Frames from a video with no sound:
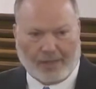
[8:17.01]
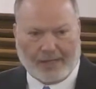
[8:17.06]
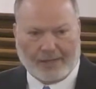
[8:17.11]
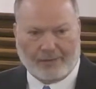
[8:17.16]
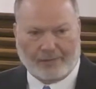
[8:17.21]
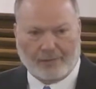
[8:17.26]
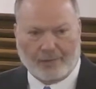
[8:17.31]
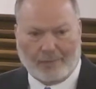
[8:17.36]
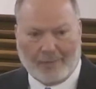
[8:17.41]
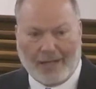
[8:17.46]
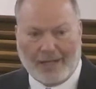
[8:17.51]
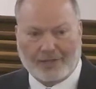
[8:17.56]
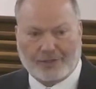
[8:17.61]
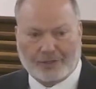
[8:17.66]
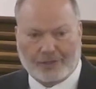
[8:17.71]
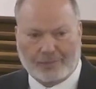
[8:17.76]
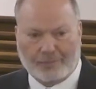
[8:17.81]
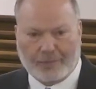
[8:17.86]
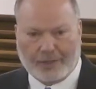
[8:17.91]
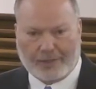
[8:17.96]
I don't
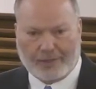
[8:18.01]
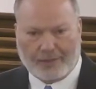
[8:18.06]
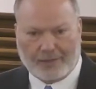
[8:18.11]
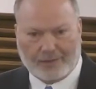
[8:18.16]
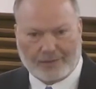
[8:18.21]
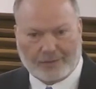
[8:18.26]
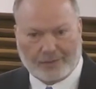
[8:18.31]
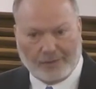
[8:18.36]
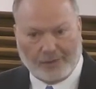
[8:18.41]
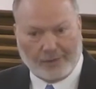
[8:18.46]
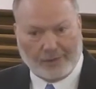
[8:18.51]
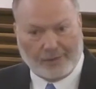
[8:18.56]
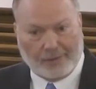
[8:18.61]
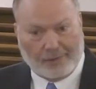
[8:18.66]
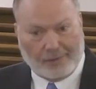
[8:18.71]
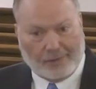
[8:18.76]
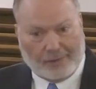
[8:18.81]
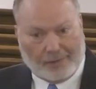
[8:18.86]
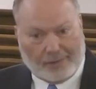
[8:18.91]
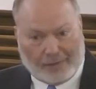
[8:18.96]
imagine, because
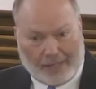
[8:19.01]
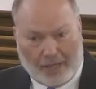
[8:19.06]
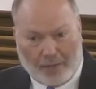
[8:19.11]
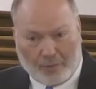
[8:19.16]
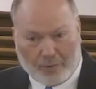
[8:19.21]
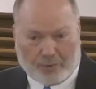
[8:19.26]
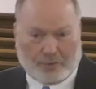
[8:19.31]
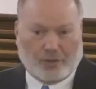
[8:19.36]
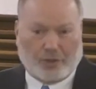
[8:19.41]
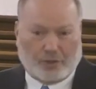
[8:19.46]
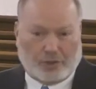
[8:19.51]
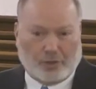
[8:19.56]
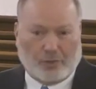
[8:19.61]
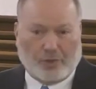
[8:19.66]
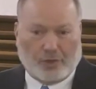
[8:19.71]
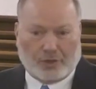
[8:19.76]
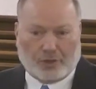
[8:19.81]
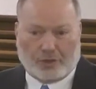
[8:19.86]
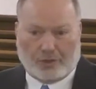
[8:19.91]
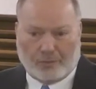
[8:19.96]
that was a
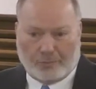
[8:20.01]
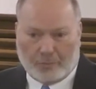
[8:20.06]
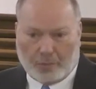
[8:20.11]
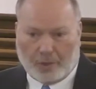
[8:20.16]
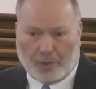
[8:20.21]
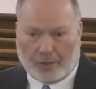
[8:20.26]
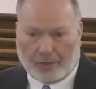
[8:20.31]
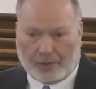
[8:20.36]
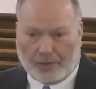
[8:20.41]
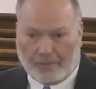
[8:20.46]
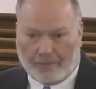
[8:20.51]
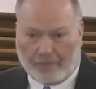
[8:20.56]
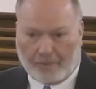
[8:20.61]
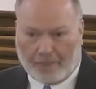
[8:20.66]
Jewish book.